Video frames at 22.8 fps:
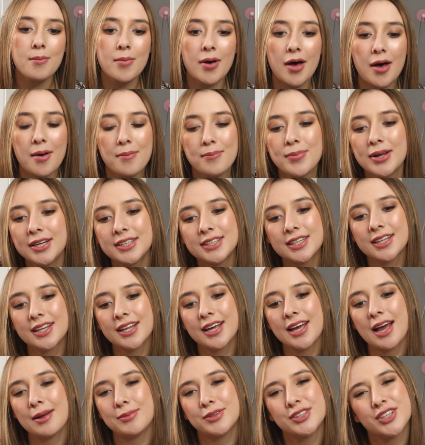But
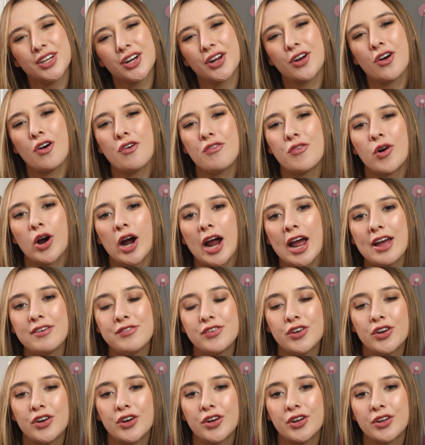basically, I'm just gonna go for it.
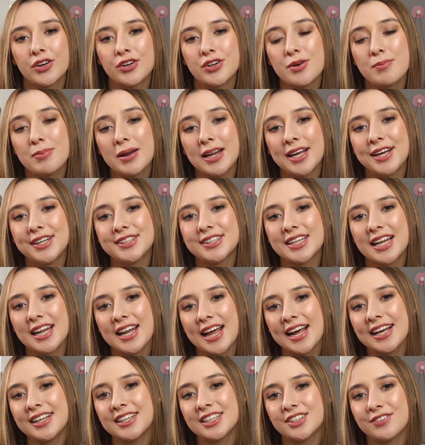If you could please
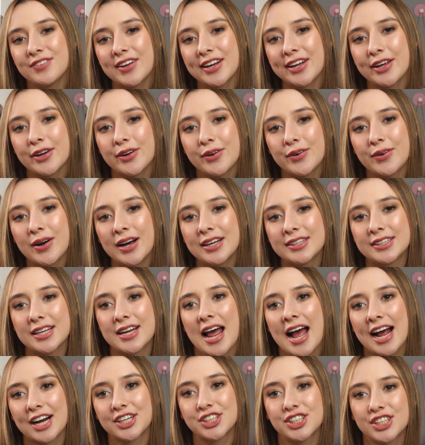like this video, as
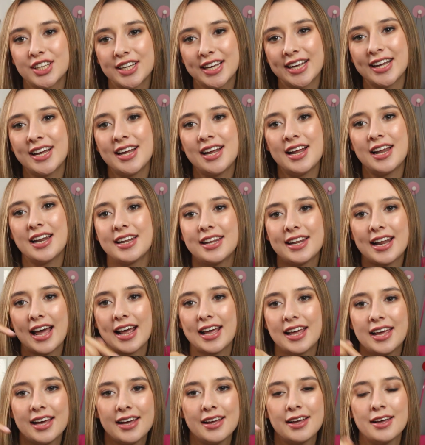in actually
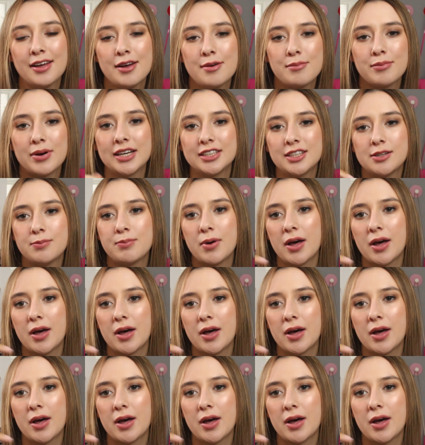like it, press the